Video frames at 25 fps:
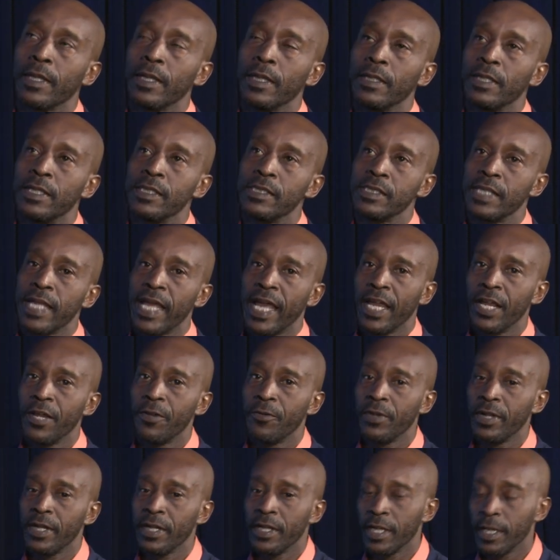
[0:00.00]
The
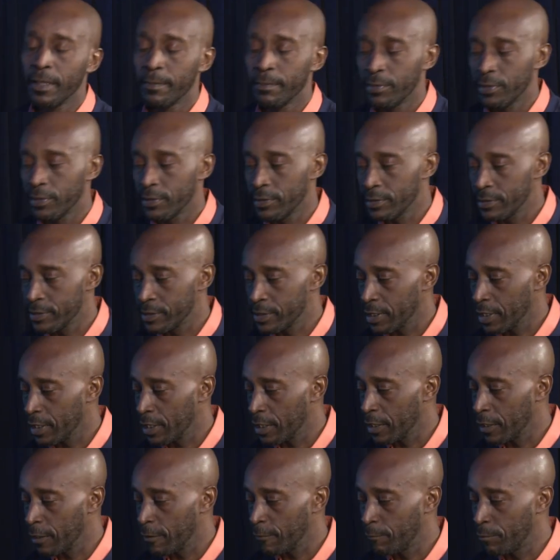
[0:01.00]
staggering numbers
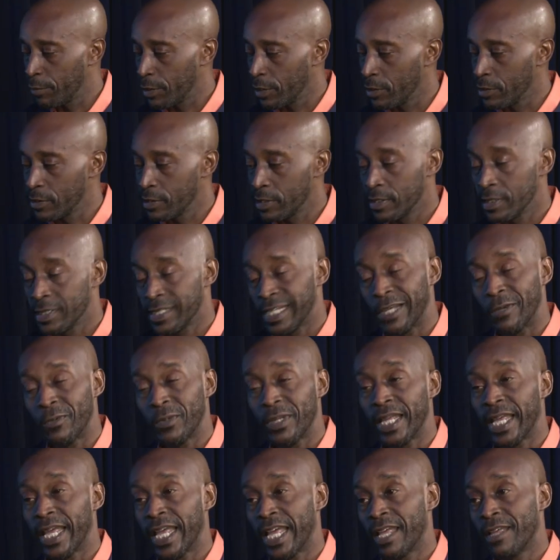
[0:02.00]
of persons that we
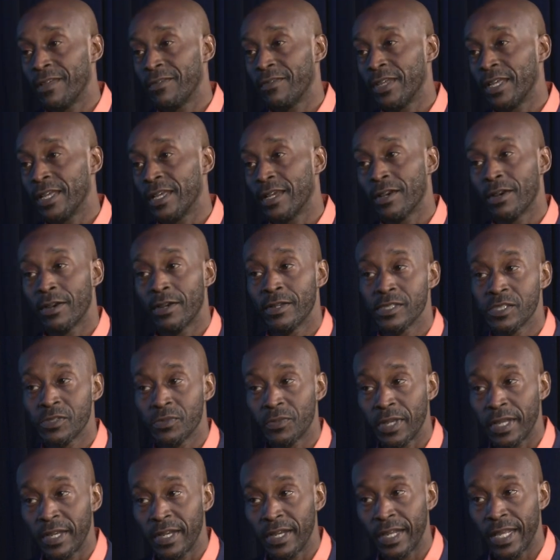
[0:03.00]
have
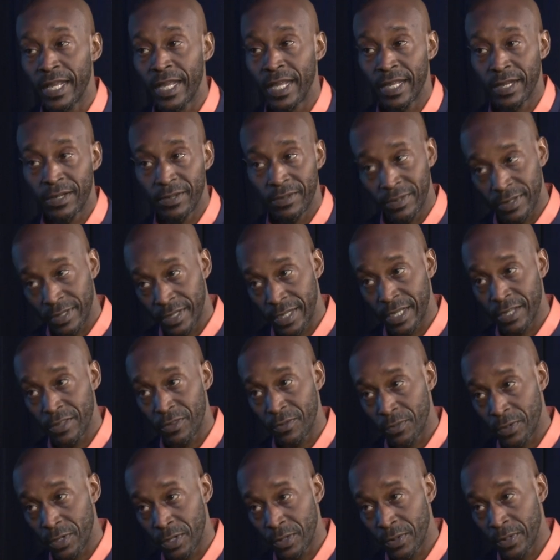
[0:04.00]
incarcerated and on death
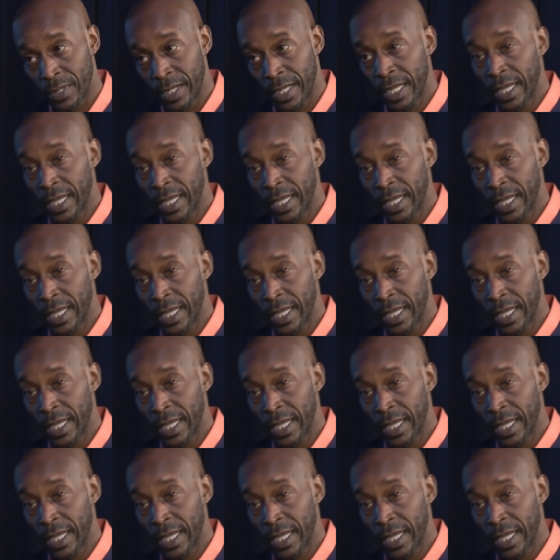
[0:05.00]
row,